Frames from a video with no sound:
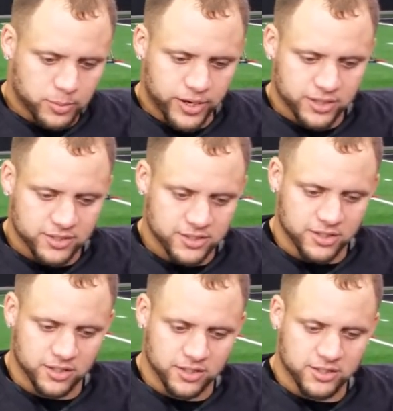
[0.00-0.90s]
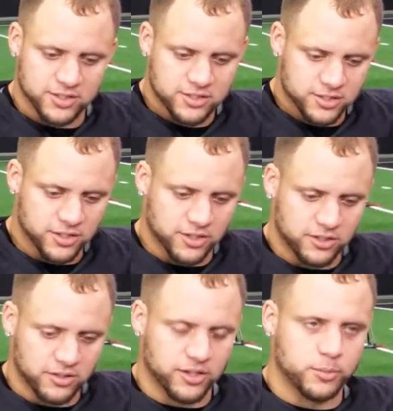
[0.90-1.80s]
to practice on and just, you know,
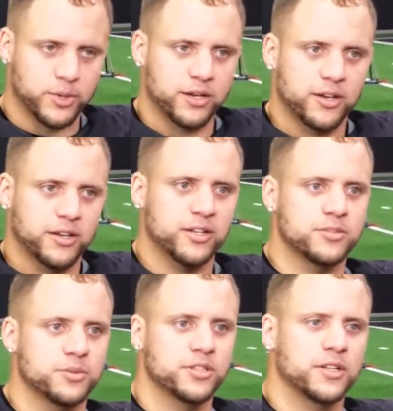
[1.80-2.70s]
get better at each week.